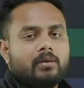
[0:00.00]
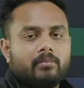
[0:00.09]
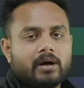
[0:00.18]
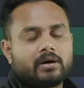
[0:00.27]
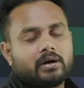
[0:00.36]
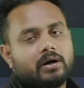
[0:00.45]

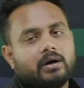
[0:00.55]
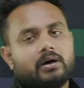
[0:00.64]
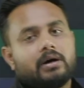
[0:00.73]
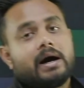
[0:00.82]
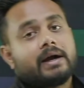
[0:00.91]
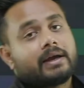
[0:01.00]
But
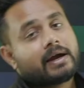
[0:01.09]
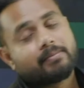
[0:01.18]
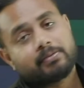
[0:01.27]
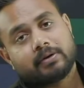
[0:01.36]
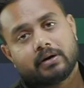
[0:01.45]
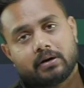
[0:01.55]
I
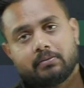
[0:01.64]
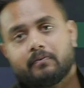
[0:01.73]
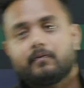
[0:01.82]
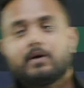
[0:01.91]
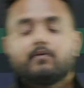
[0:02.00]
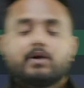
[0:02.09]
kept one